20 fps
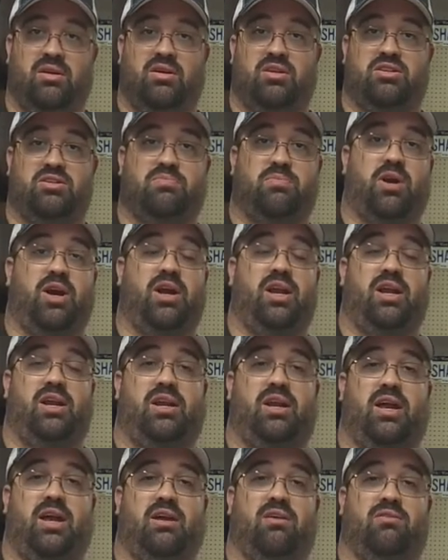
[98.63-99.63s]
spraying it
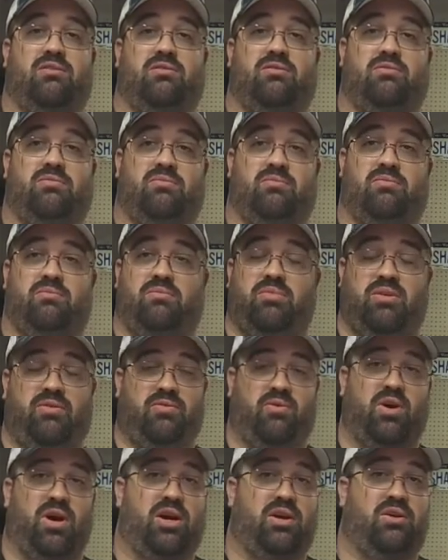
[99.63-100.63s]
down
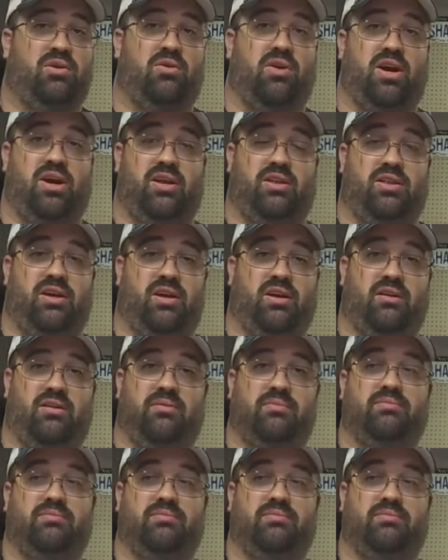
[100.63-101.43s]
before I do anything.